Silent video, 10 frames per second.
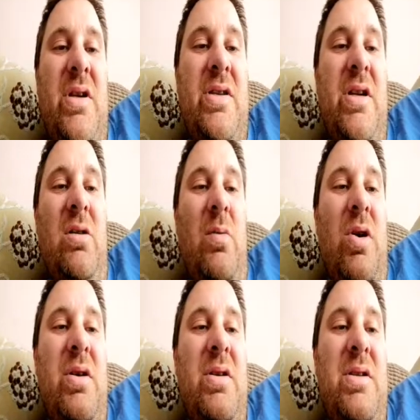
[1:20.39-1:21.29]
A single
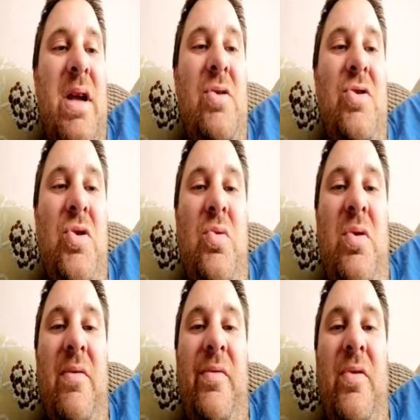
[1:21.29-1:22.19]
word can say two
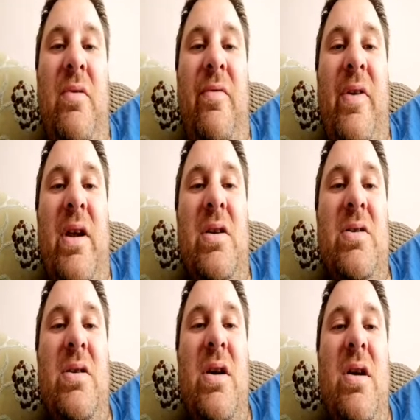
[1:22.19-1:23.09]
different things.